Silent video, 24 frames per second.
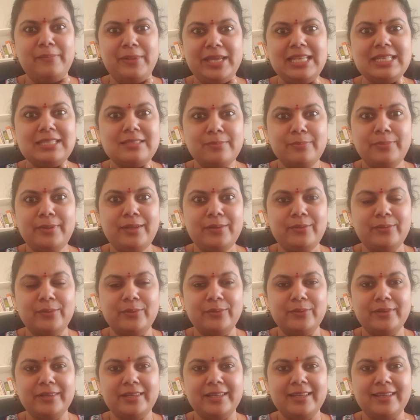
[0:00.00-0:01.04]
means
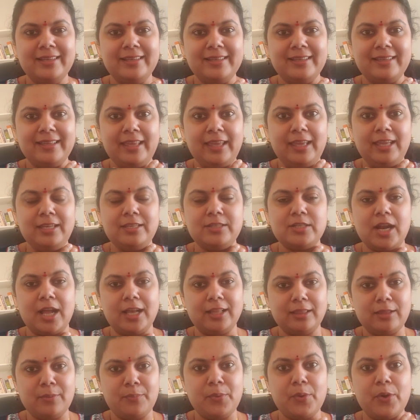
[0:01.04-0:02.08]
blue. He
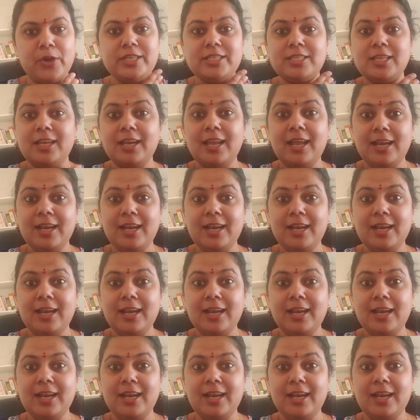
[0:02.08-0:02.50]
drank the poison